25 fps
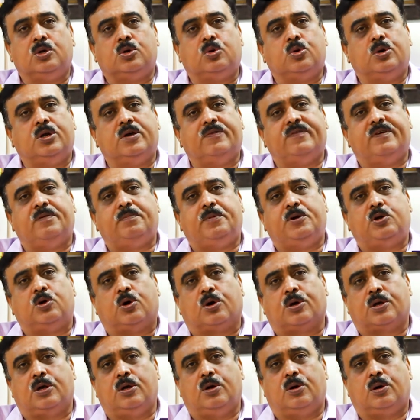Today we'll be
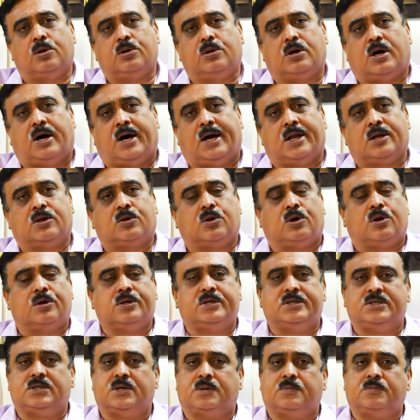talking on
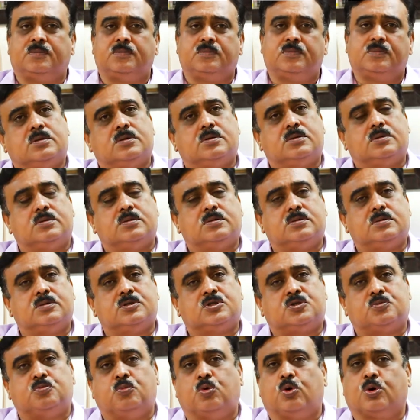alcoholism,
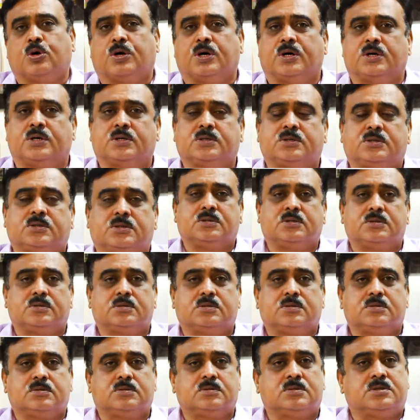smokers,
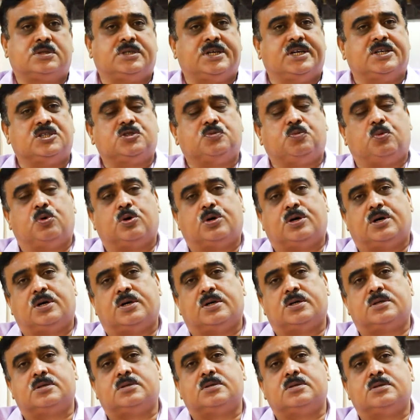chain
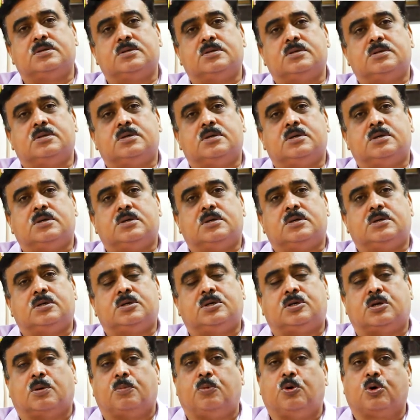smokers,
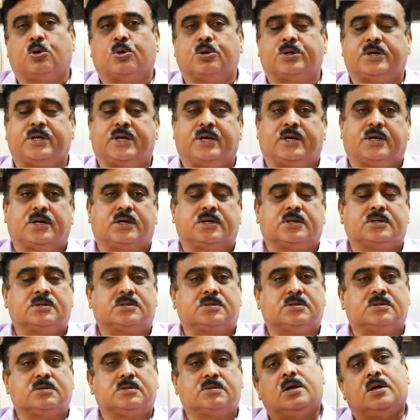tobacco
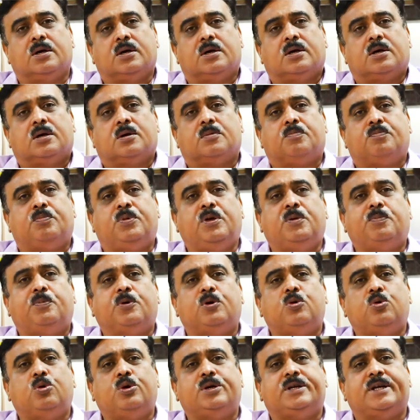takers,
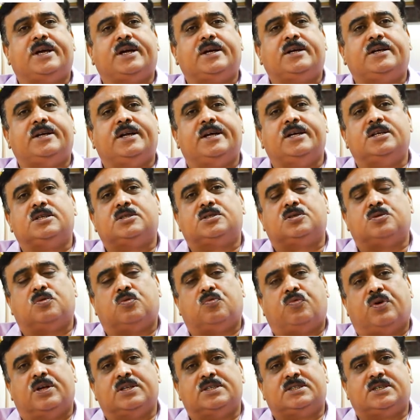people who take drinks
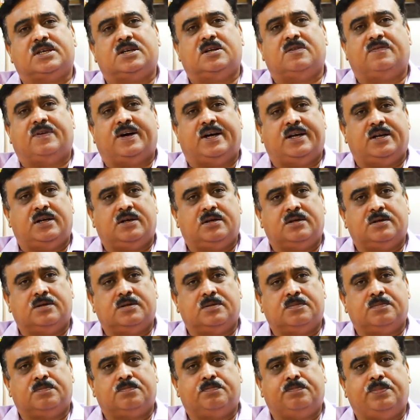once in a while,
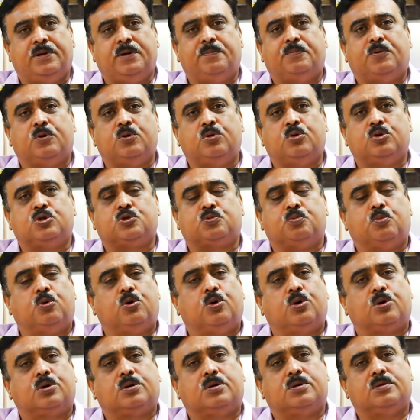people who
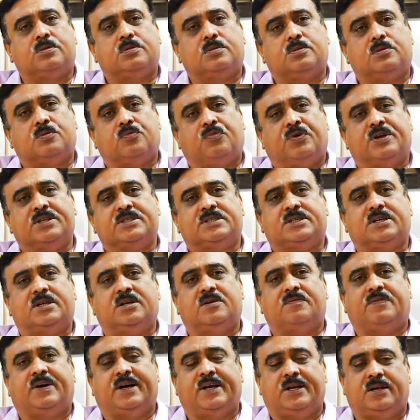smoke once in
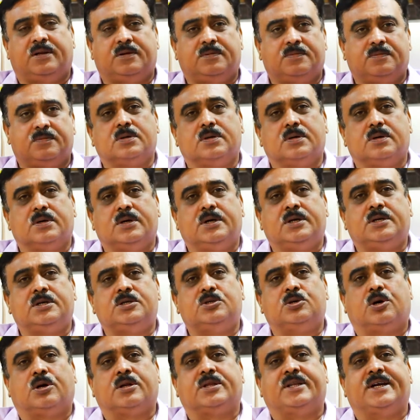a while. It is
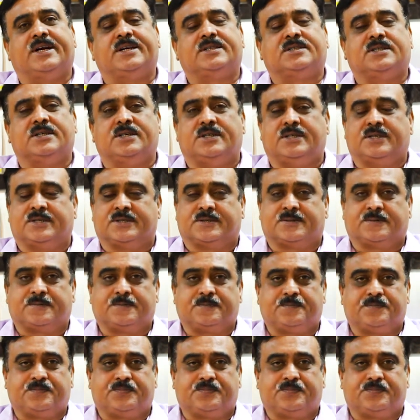not that serious.